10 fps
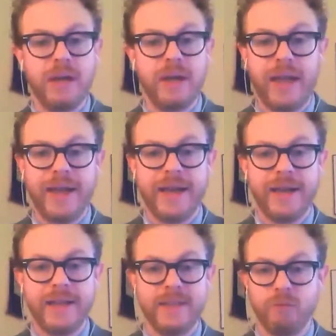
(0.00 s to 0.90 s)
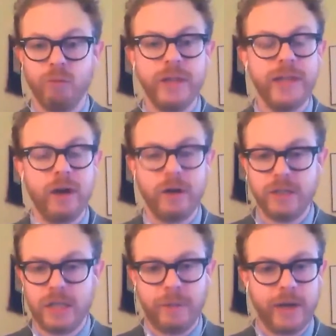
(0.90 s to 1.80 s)
and it's really hard to
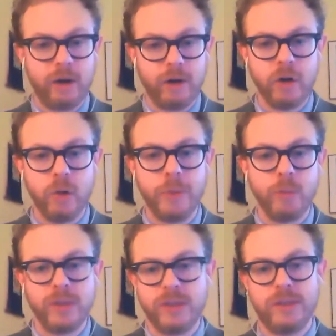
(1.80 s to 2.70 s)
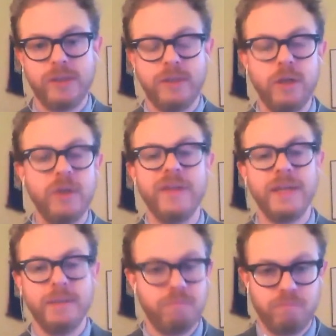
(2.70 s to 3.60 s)
keep my heart open. What's do you have
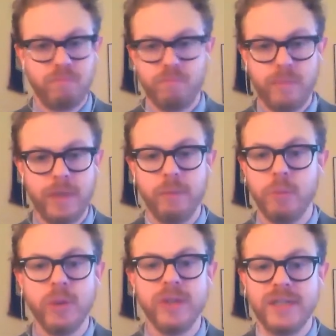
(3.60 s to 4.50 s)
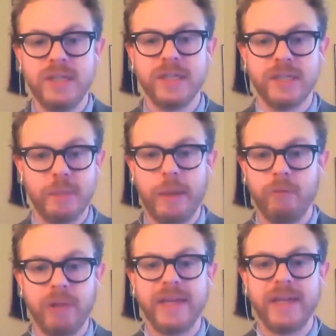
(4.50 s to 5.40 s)
any, you know, Buddhist teachings that might
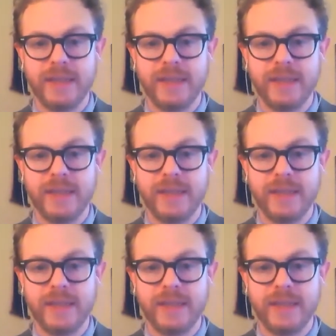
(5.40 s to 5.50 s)
relate to